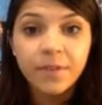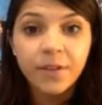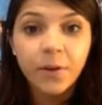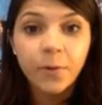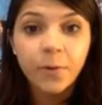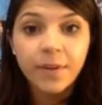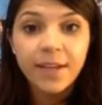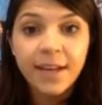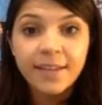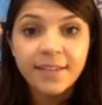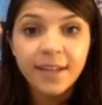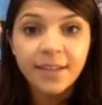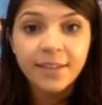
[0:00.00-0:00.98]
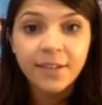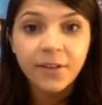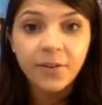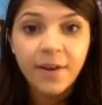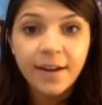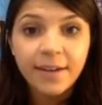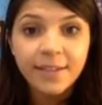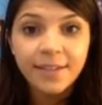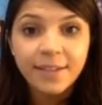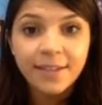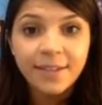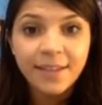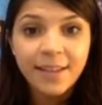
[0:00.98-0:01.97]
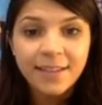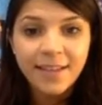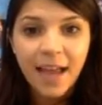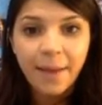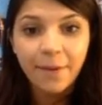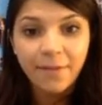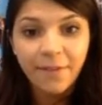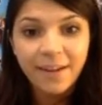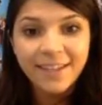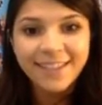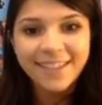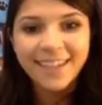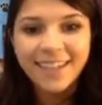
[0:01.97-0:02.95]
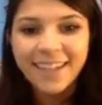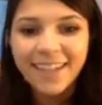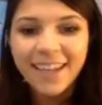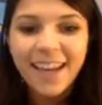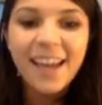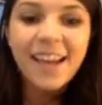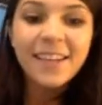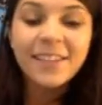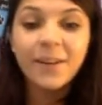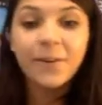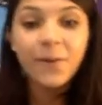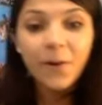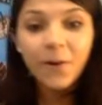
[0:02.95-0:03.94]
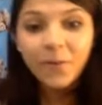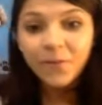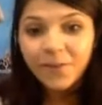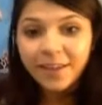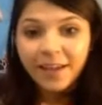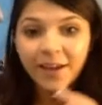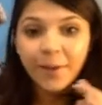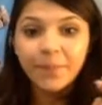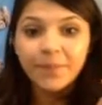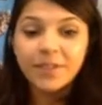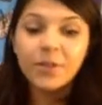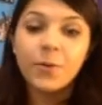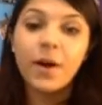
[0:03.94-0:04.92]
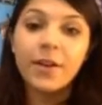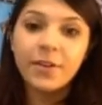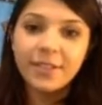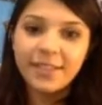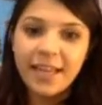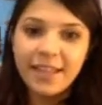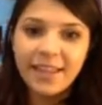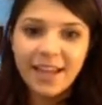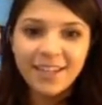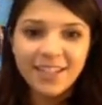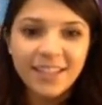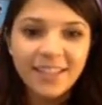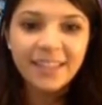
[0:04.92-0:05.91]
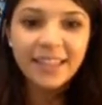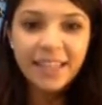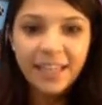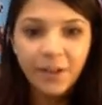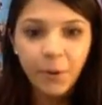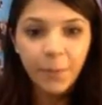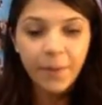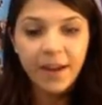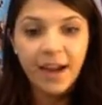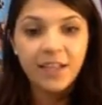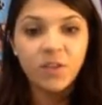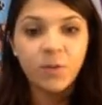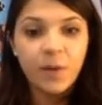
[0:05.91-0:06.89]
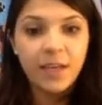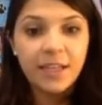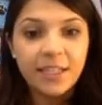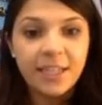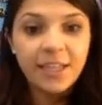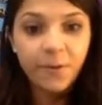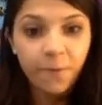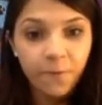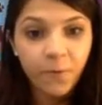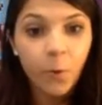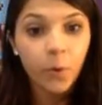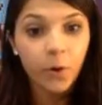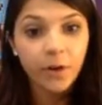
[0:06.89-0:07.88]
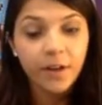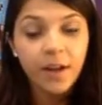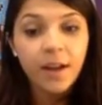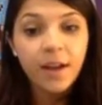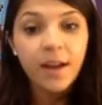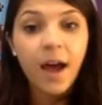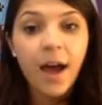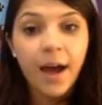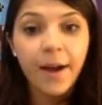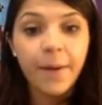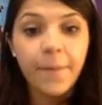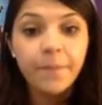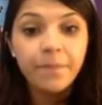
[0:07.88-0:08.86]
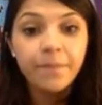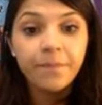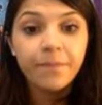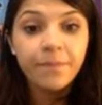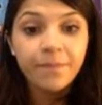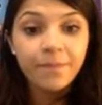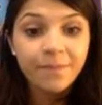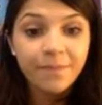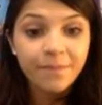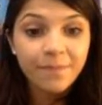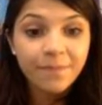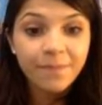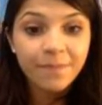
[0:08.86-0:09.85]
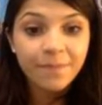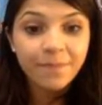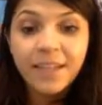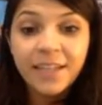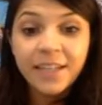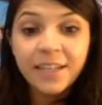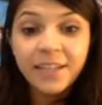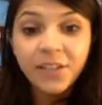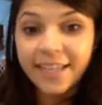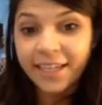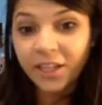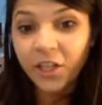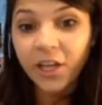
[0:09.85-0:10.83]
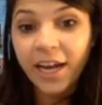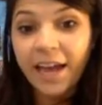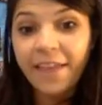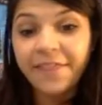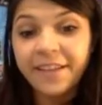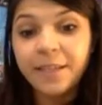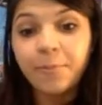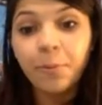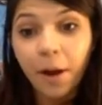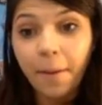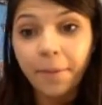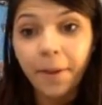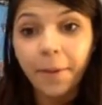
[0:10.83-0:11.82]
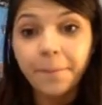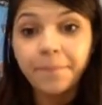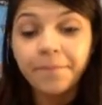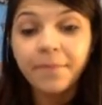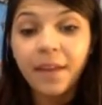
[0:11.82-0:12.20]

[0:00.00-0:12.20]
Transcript: So yes, that's correct. It's a happy face. So hopefully that helps you understand that just a little bit as we continue forward. So let's take a look at this problem.